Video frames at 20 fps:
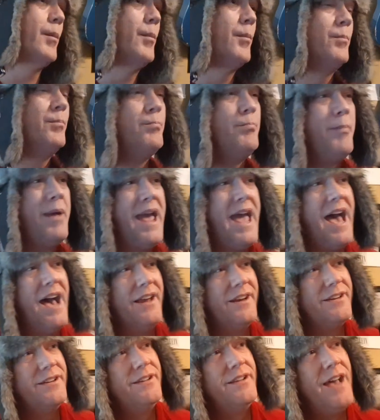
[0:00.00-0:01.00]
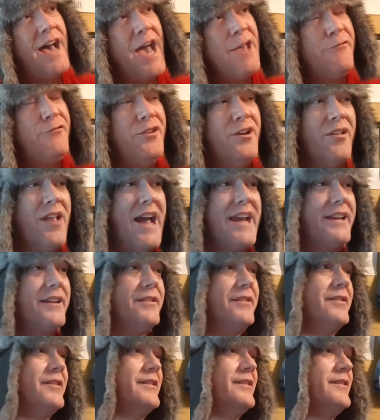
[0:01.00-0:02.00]
man, I feel
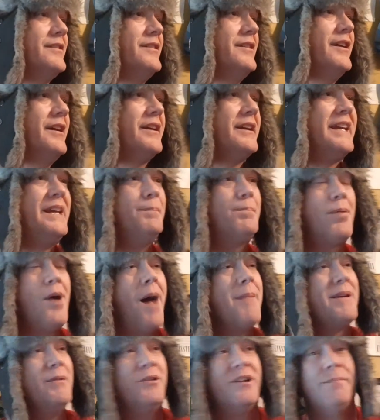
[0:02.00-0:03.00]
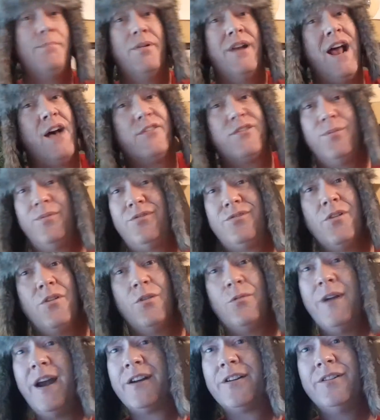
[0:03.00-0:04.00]
like he probably would have put out some solo
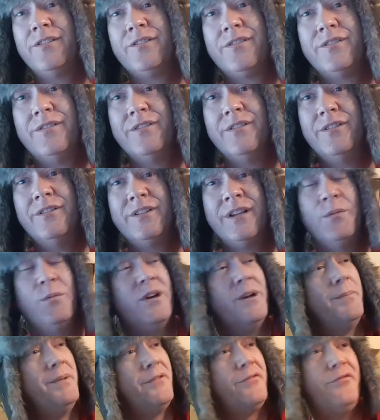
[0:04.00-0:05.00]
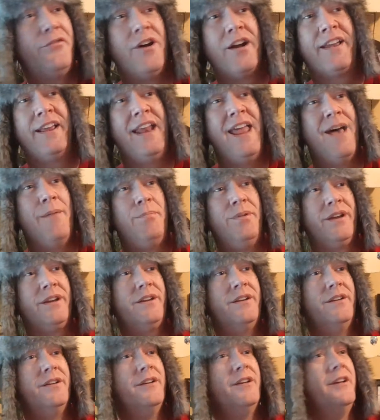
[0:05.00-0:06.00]
records. They would have been fucking epic.
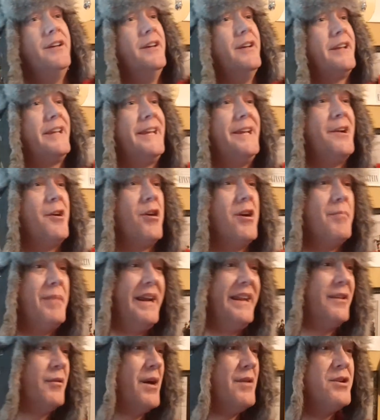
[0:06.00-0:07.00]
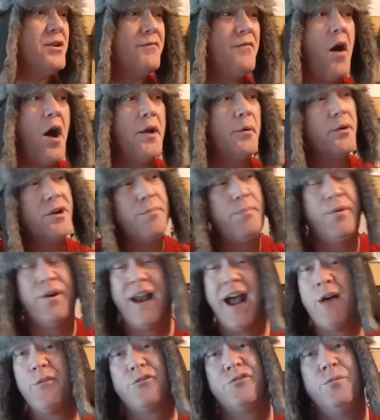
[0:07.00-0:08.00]
You know what I mean? Nirvana would have put
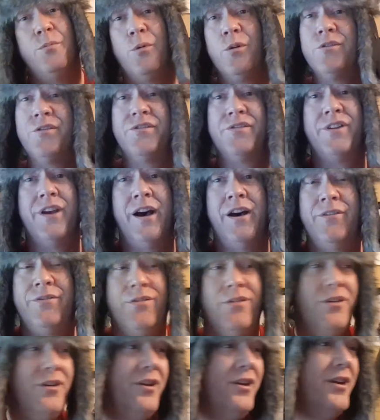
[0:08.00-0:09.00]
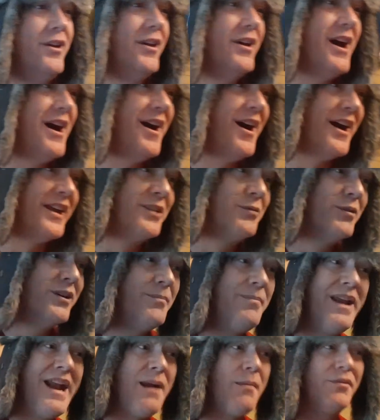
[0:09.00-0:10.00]
out some more stuff. You would have
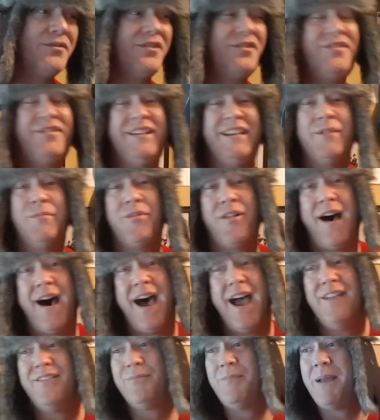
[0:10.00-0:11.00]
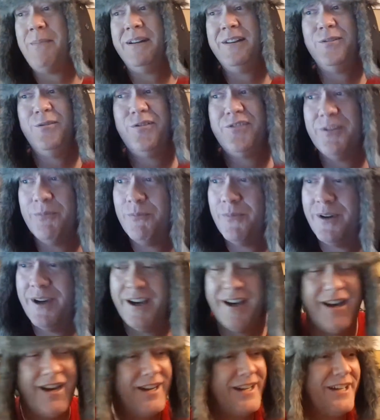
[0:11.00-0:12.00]
been able to see him live, maybe do some,
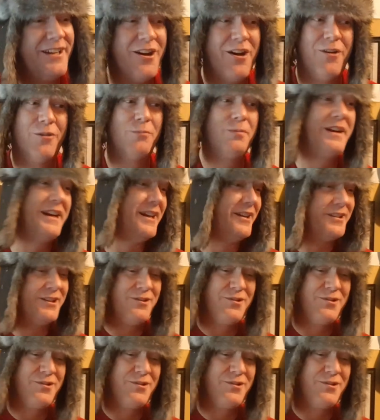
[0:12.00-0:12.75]
reunion